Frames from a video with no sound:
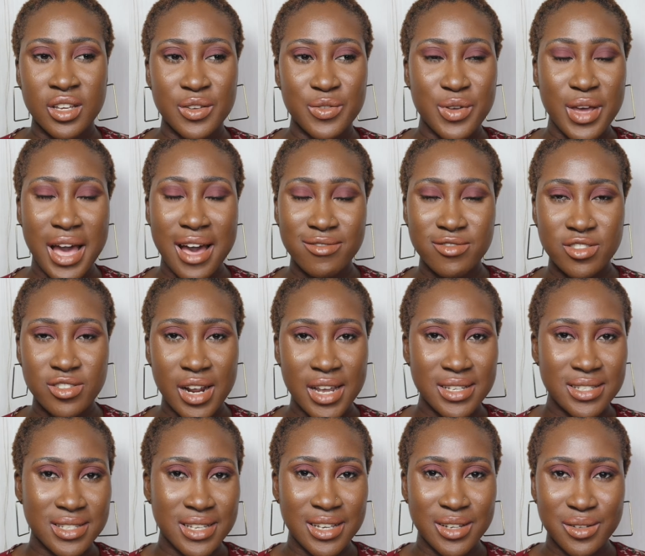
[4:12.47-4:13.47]
If you have
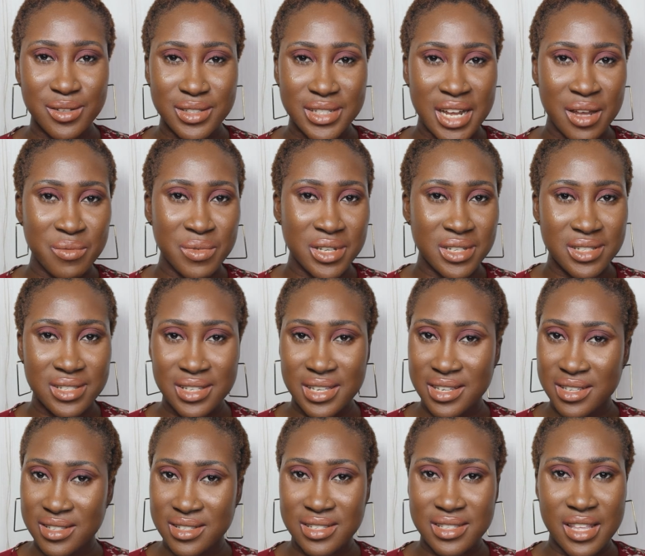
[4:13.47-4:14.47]
dry skin or damaged
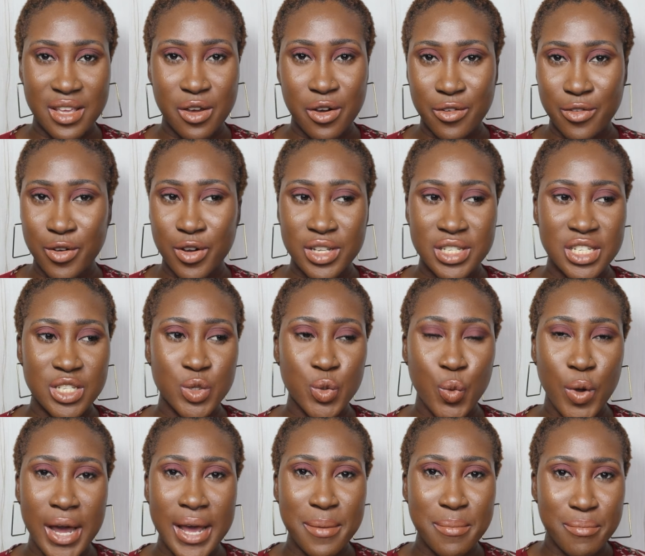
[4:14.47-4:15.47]
skin, stay off because it's
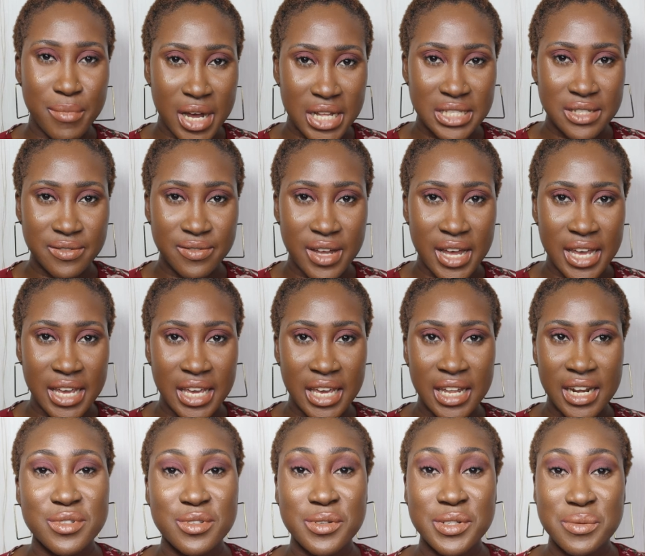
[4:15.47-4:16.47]
quite
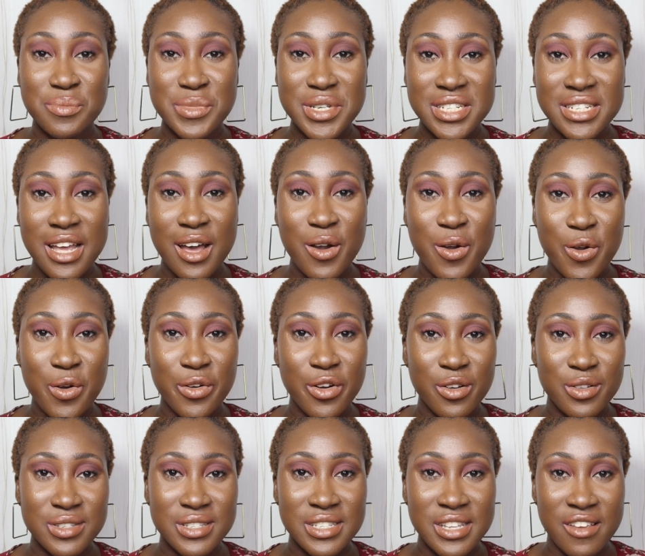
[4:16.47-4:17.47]
mattifying. So the Missha
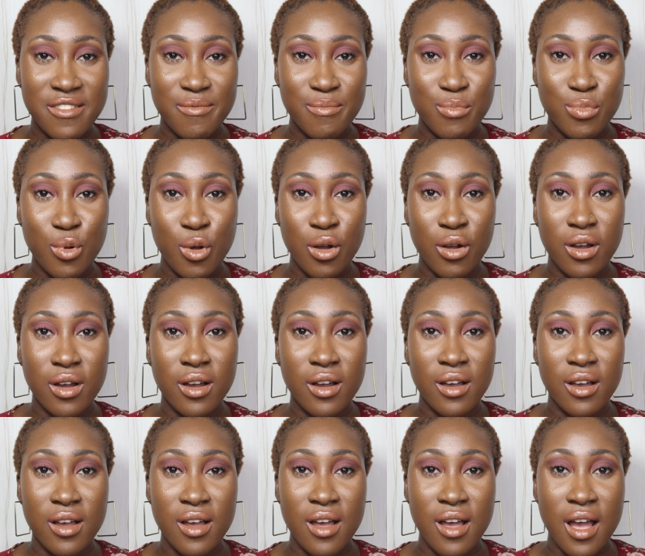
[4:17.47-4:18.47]
All-Round Safe Block
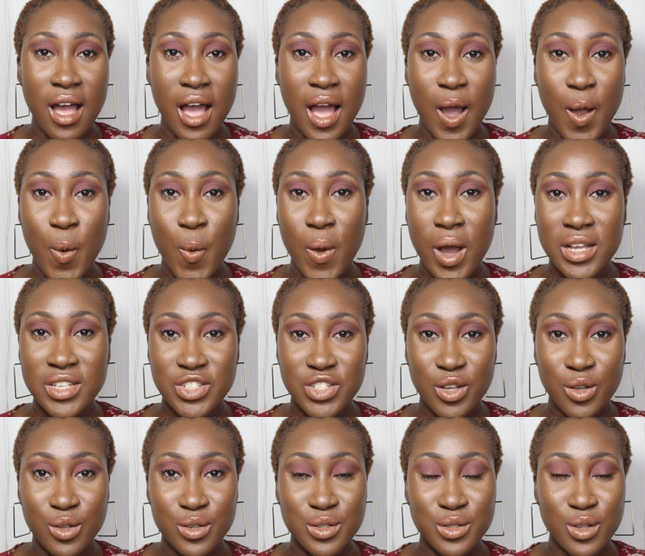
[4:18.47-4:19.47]
AQUA
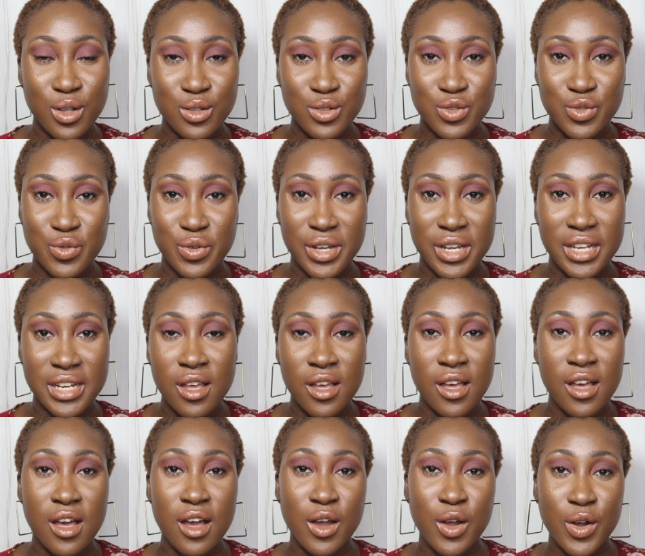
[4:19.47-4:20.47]
Gel Sunscreen
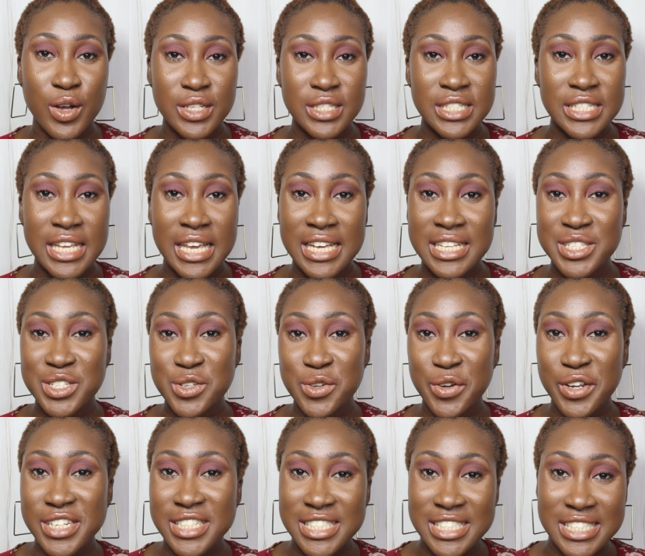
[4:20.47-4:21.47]
contains
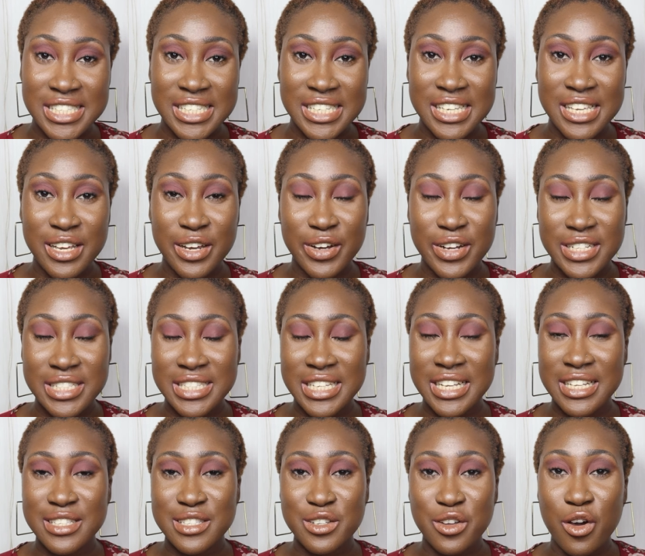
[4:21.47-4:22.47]
green tea,
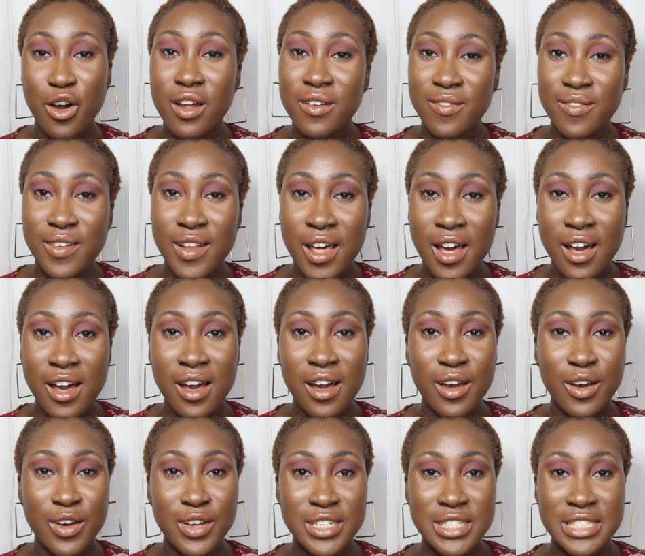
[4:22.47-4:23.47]
contains corn
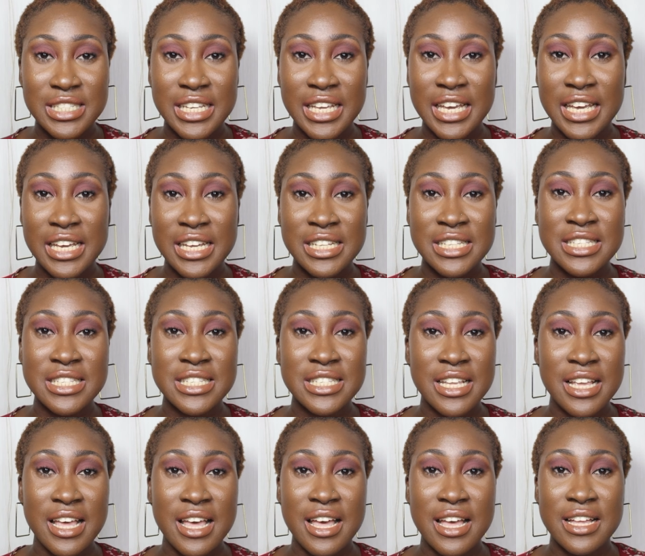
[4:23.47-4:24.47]
flour, contains
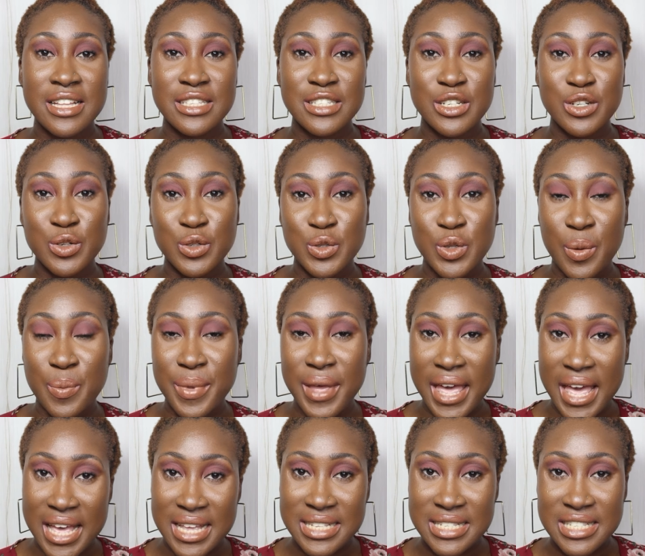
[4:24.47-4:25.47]
tinosorb
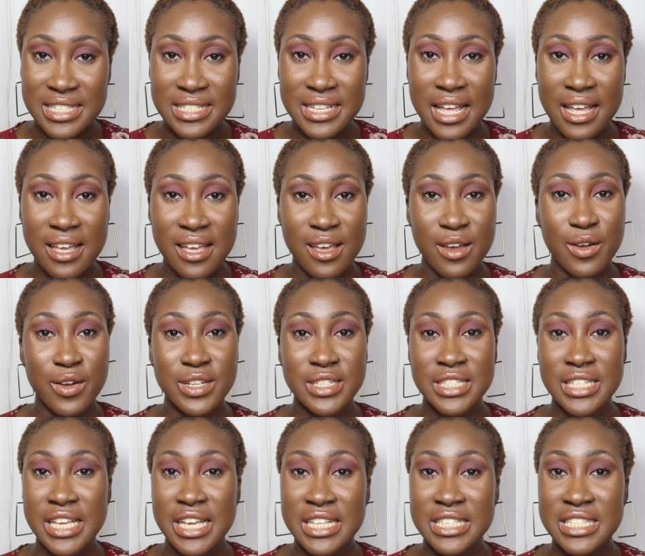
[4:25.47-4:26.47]
S,
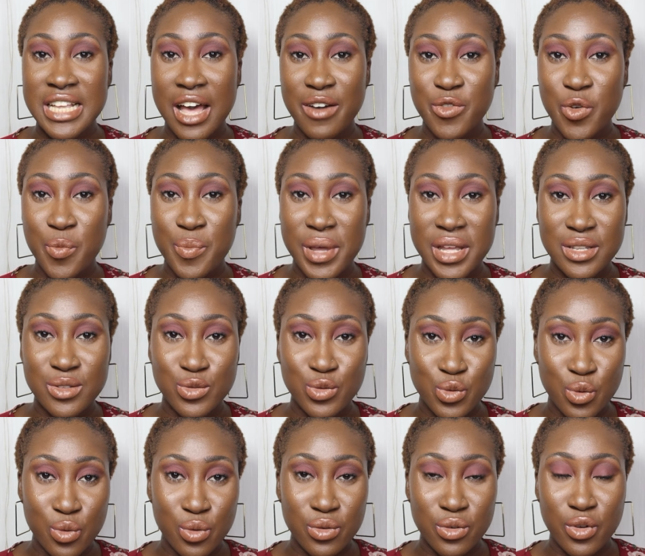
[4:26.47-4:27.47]
contains
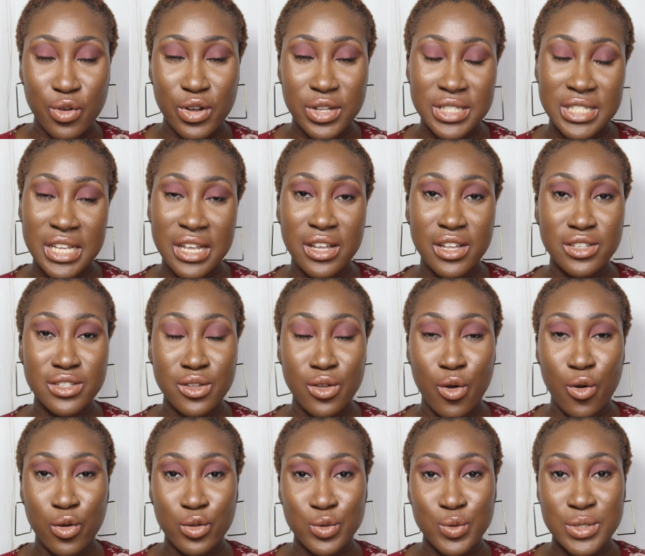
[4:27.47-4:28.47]
avobenzone, contains
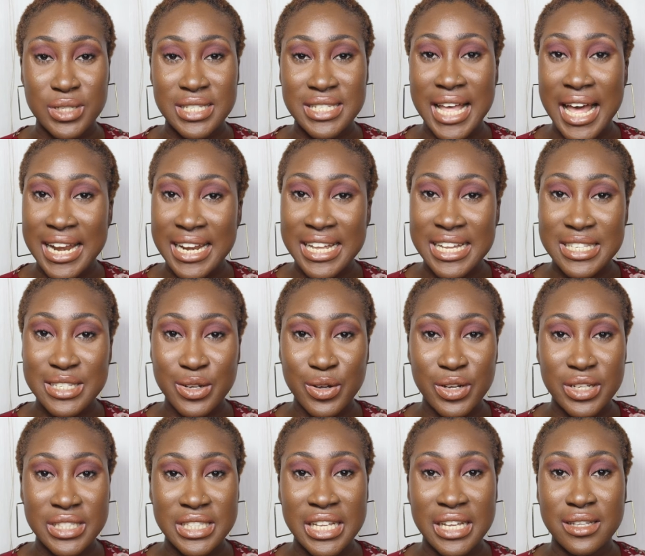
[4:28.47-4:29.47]
octosalate,
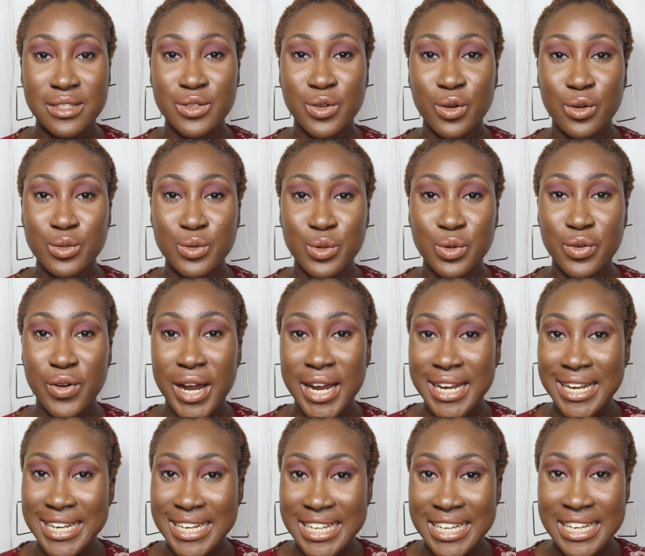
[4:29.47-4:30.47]
contains
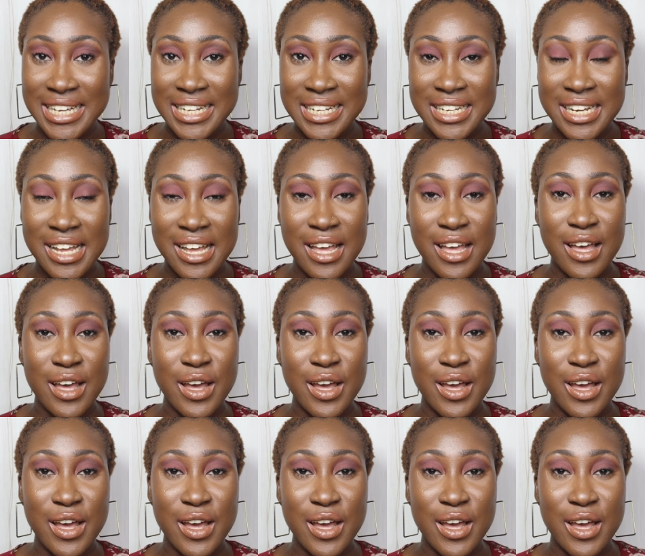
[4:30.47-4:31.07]
octocrylene,